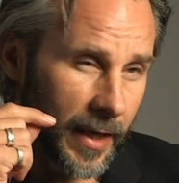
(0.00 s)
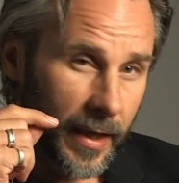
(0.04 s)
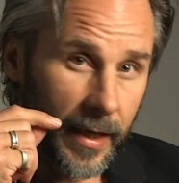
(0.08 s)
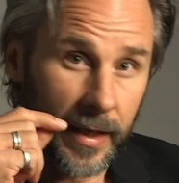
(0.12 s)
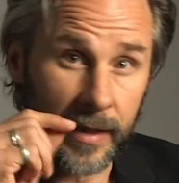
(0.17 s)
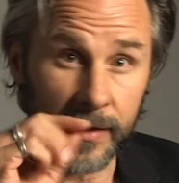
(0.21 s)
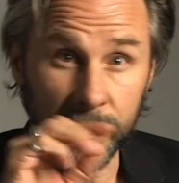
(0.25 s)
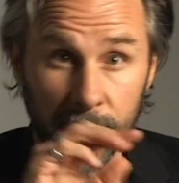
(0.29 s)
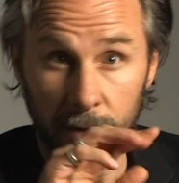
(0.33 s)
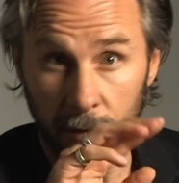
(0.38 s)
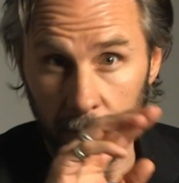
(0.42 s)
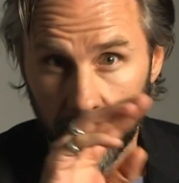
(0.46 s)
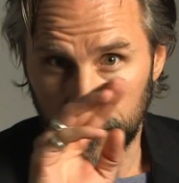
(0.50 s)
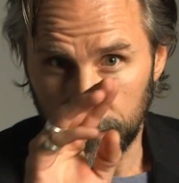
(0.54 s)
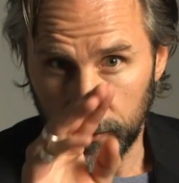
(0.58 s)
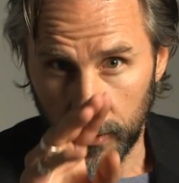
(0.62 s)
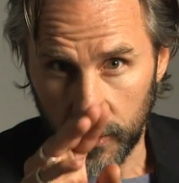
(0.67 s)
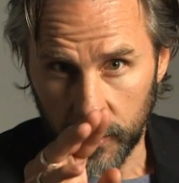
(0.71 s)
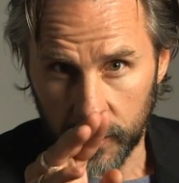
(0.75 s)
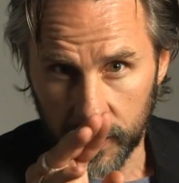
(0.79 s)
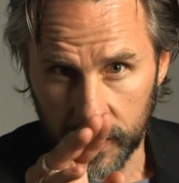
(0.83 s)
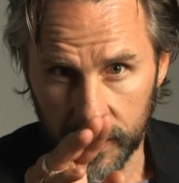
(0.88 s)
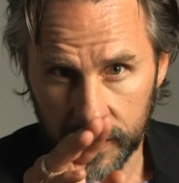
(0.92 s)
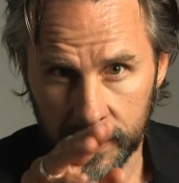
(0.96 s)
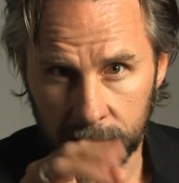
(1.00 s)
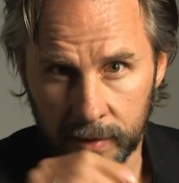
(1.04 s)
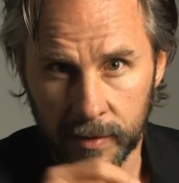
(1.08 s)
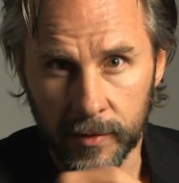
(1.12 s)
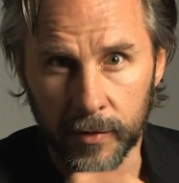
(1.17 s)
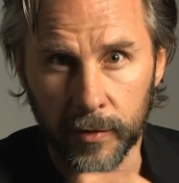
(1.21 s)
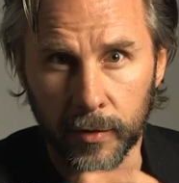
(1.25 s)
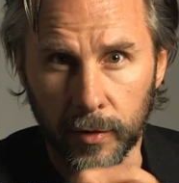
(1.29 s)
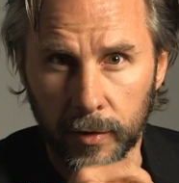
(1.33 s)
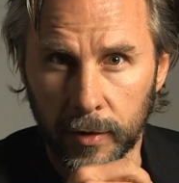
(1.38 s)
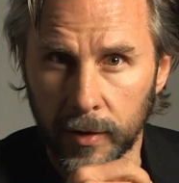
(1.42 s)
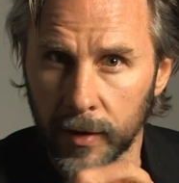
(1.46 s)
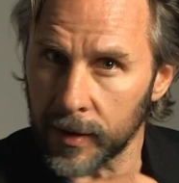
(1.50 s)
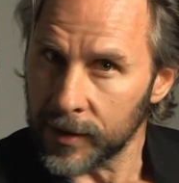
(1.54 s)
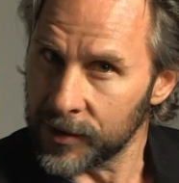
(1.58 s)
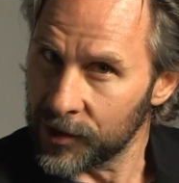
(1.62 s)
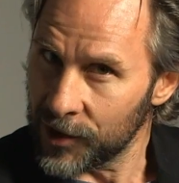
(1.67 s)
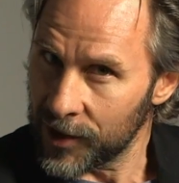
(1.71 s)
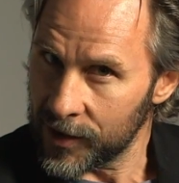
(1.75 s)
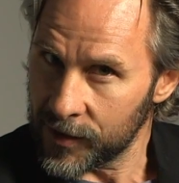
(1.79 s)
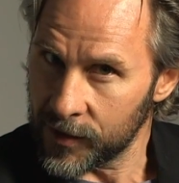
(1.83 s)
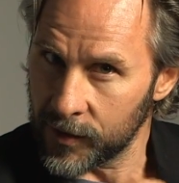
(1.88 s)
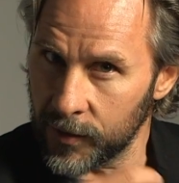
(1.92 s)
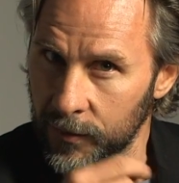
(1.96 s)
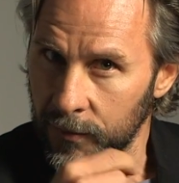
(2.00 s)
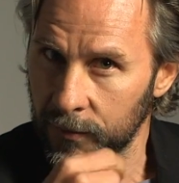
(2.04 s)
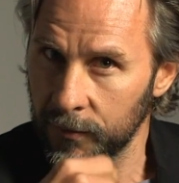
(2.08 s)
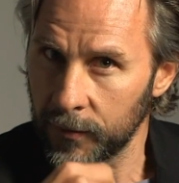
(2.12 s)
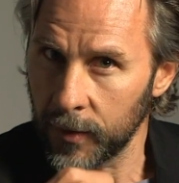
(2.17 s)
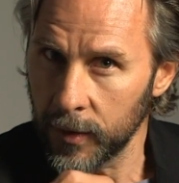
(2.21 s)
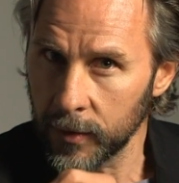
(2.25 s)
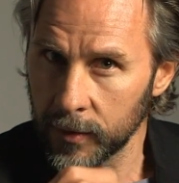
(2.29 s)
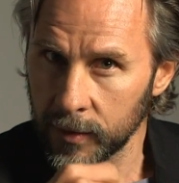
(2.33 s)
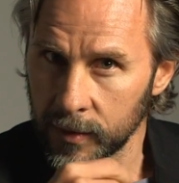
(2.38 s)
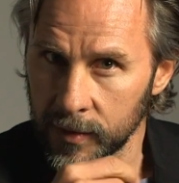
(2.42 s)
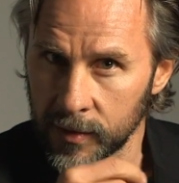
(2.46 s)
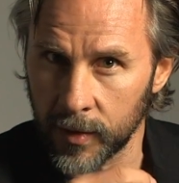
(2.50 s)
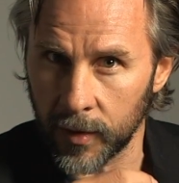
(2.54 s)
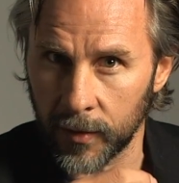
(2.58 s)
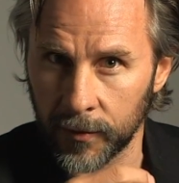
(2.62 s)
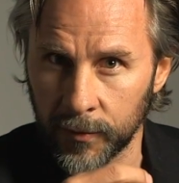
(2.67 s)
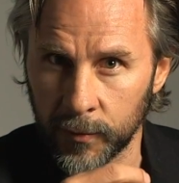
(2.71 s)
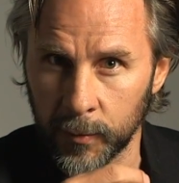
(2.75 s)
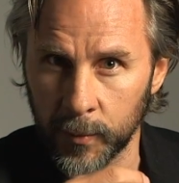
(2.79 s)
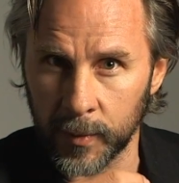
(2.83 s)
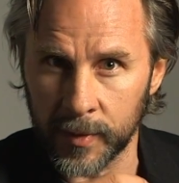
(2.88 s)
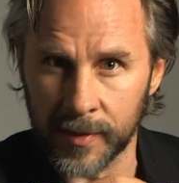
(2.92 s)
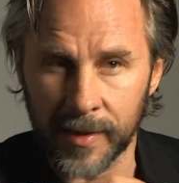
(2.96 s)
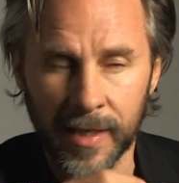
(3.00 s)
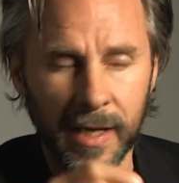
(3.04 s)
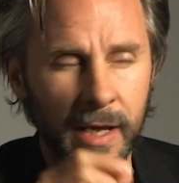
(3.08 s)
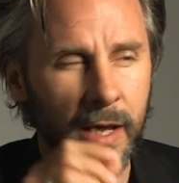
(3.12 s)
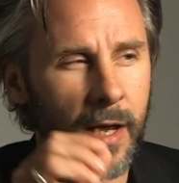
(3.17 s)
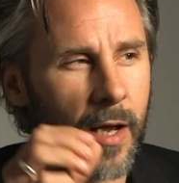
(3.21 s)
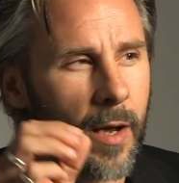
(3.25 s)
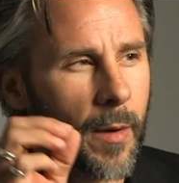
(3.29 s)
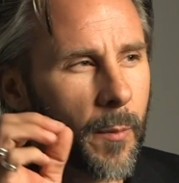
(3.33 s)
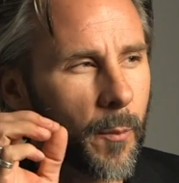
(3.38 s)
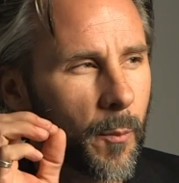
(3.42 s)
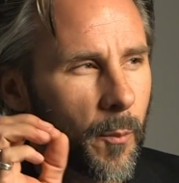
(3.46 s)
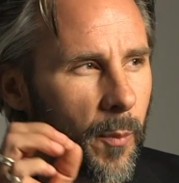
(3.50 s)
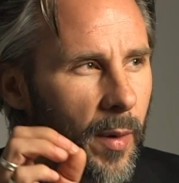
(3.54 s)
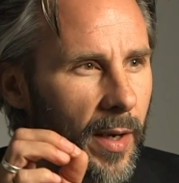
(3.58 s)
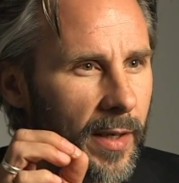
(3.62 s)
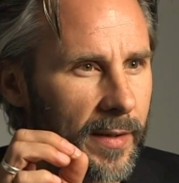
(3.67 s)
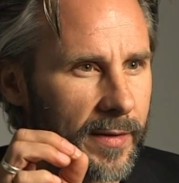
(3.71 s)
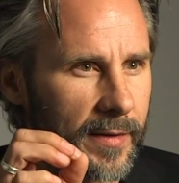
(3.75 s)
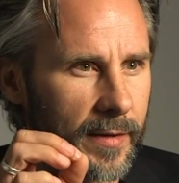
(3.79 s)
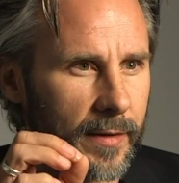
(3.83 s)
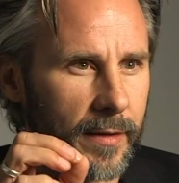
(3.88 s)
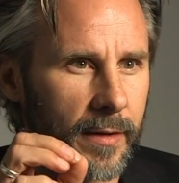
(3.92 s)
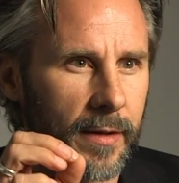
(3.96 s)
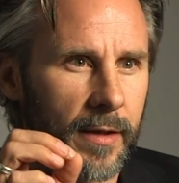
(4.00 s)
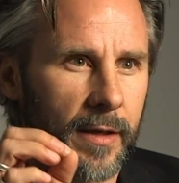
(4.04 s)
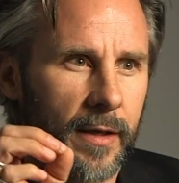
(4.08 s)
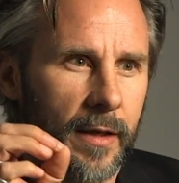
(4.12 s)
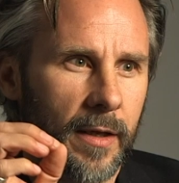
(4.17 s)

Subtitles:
it's not focus, you're not going to adjust your focus afterwards, but